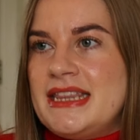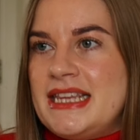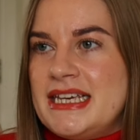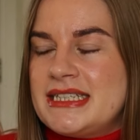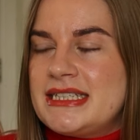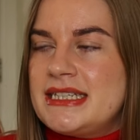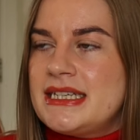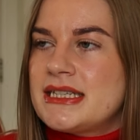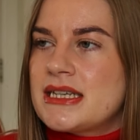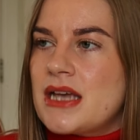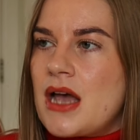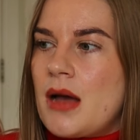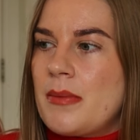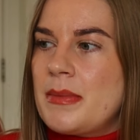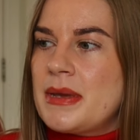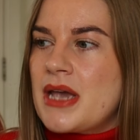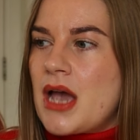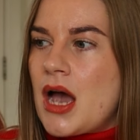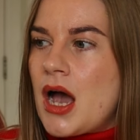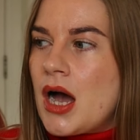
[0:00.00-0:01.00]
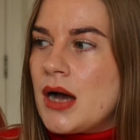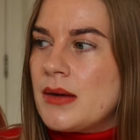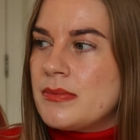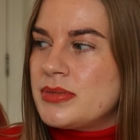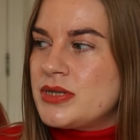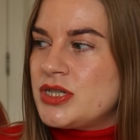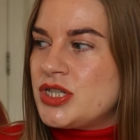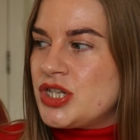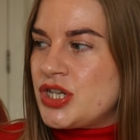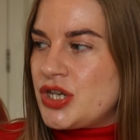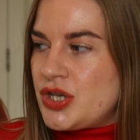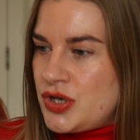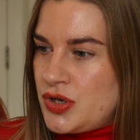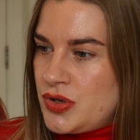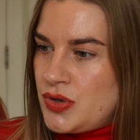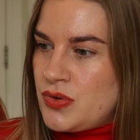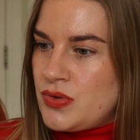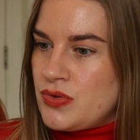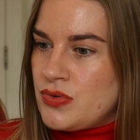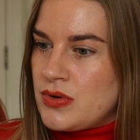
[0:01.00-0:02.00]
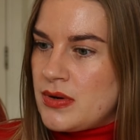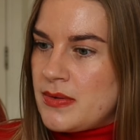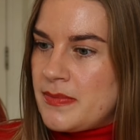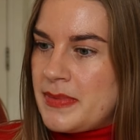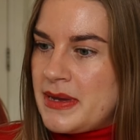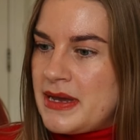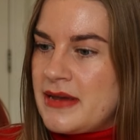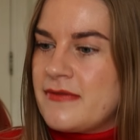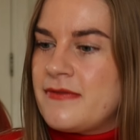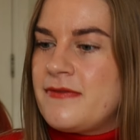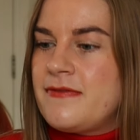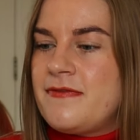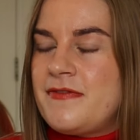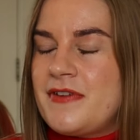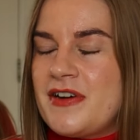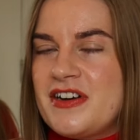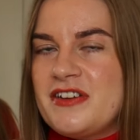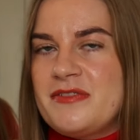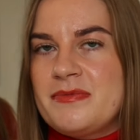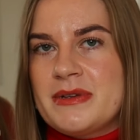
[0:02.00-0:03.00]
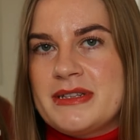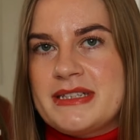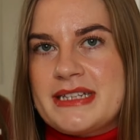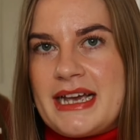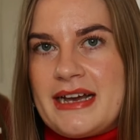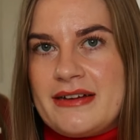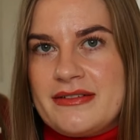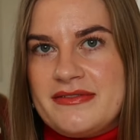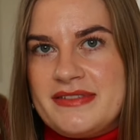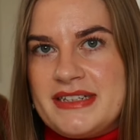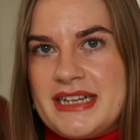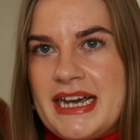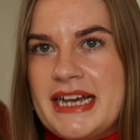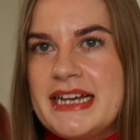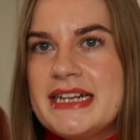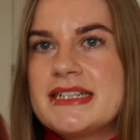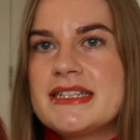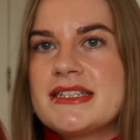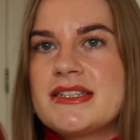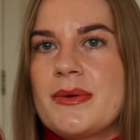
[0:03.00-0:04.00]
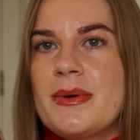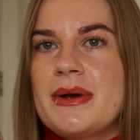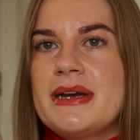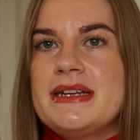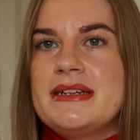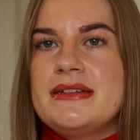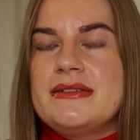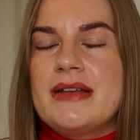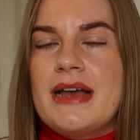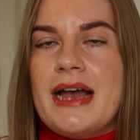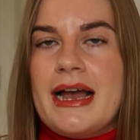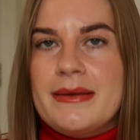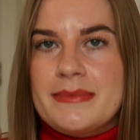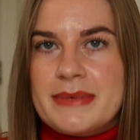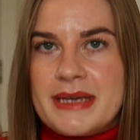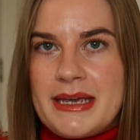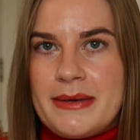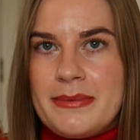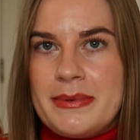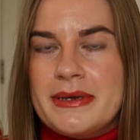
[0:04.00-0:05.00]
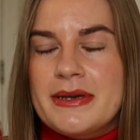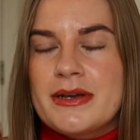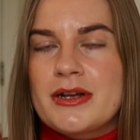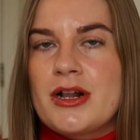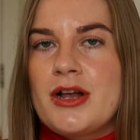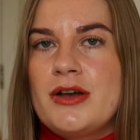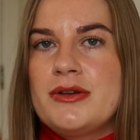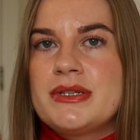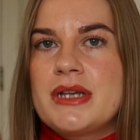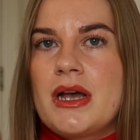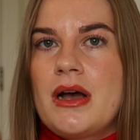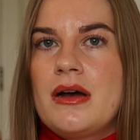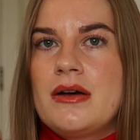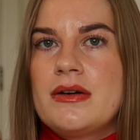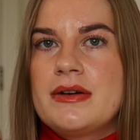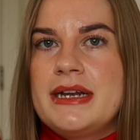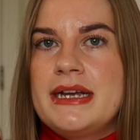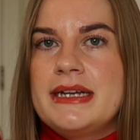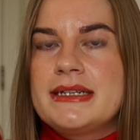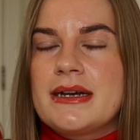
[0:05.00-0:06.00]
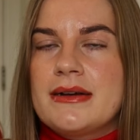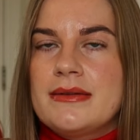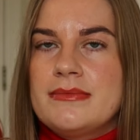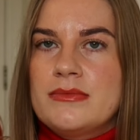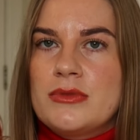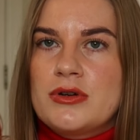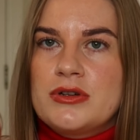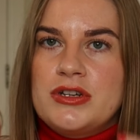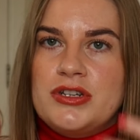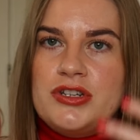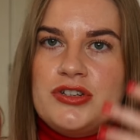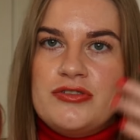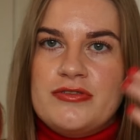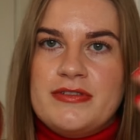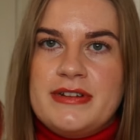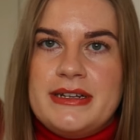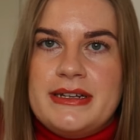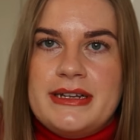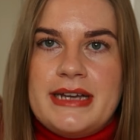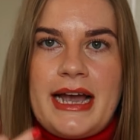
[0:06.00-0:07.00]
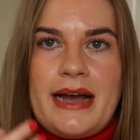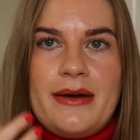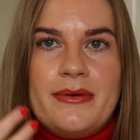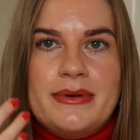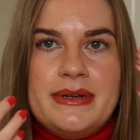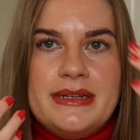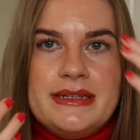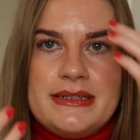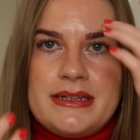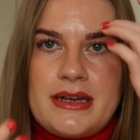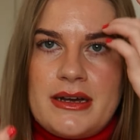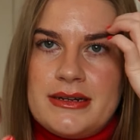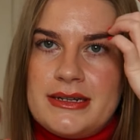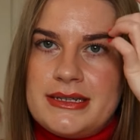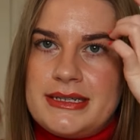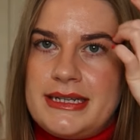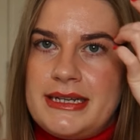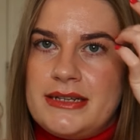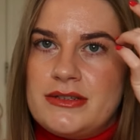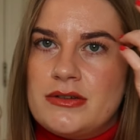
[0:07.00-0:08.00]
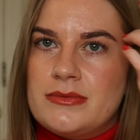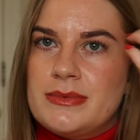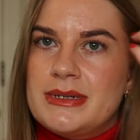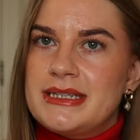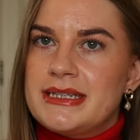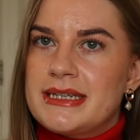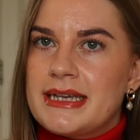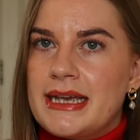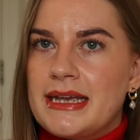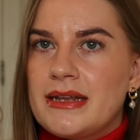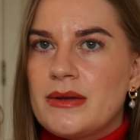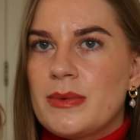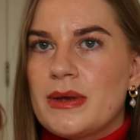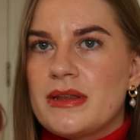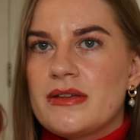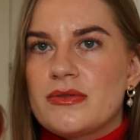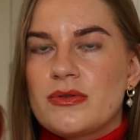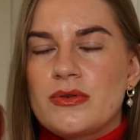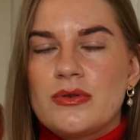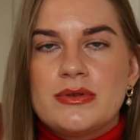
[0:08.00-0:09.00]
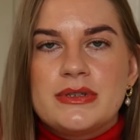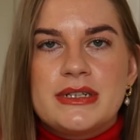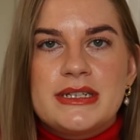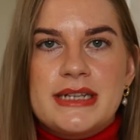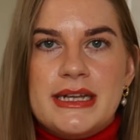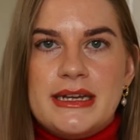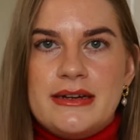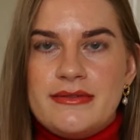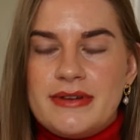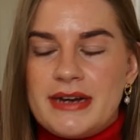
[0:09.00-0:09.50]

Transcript: this is coming up to being five months out of date, so I am keeping a close eye on it. I'm monitoring how it kind of sits on my skin, whether it causes any